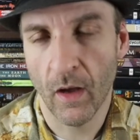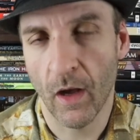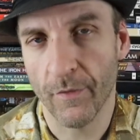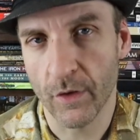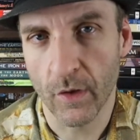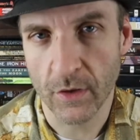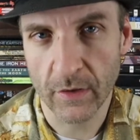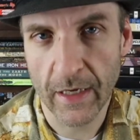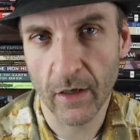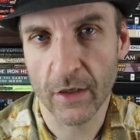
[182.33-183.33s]
a few years
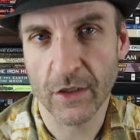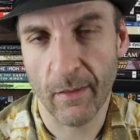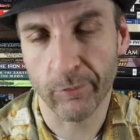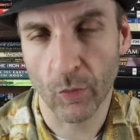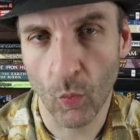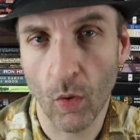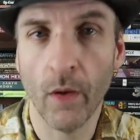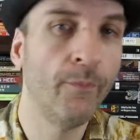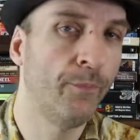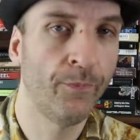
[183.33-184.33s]
later, in chapter
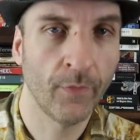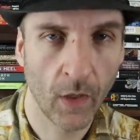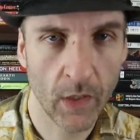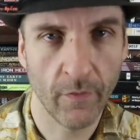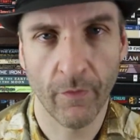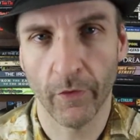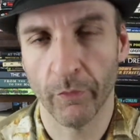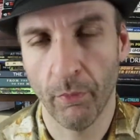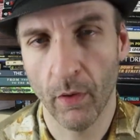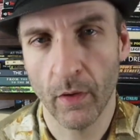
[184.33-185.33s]
1 of the
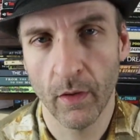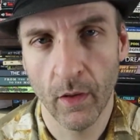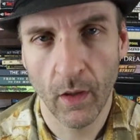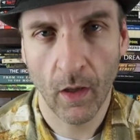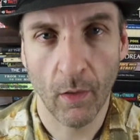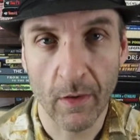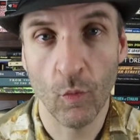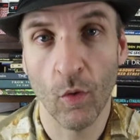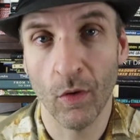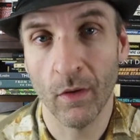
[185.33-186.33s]
first book, um, he
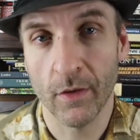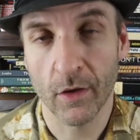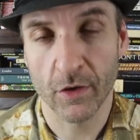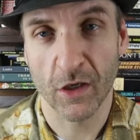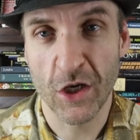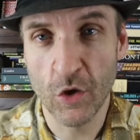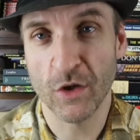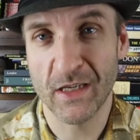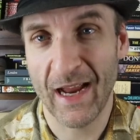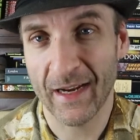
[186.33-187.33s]
will. There's a
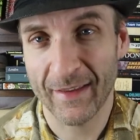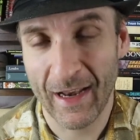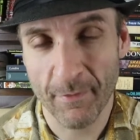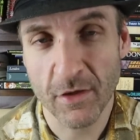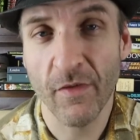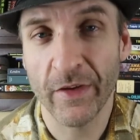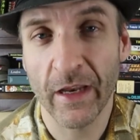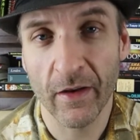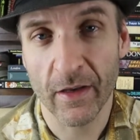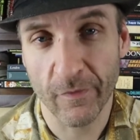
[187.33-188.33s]
huge attack that happens in the
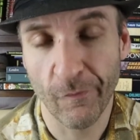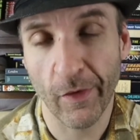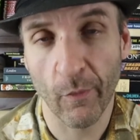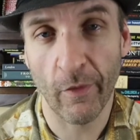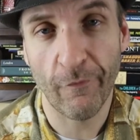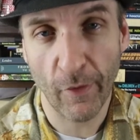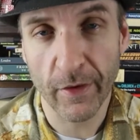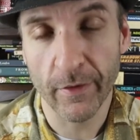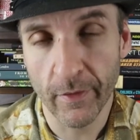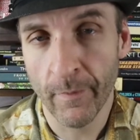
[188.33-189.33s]
town. It's very well
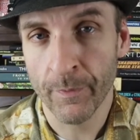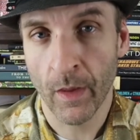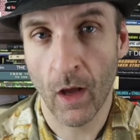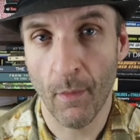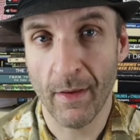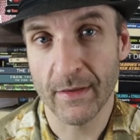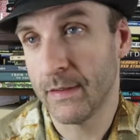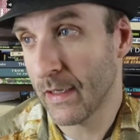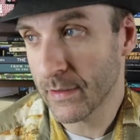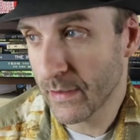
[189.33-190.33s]
funded, um,
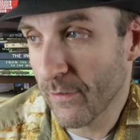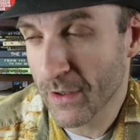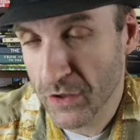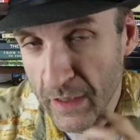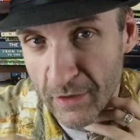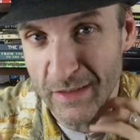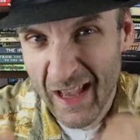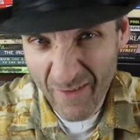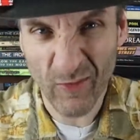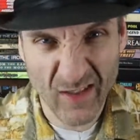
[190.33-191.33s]
and Town Saver actually kills
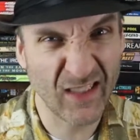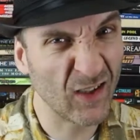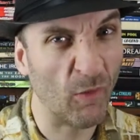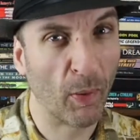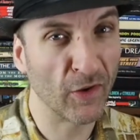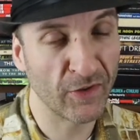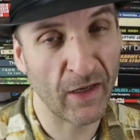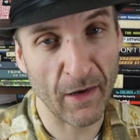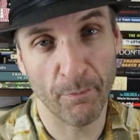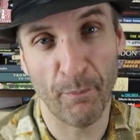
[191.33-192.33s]
every single
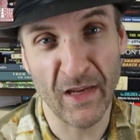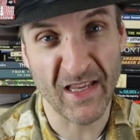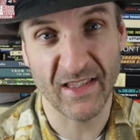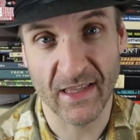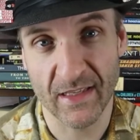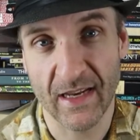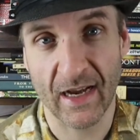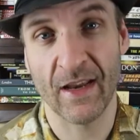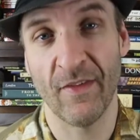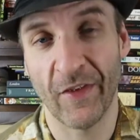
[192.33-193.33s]
person and beast that's
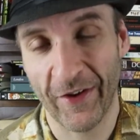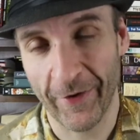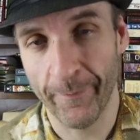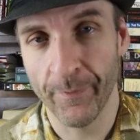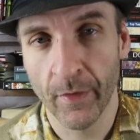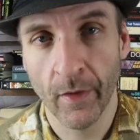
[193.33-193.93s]
attacking the town.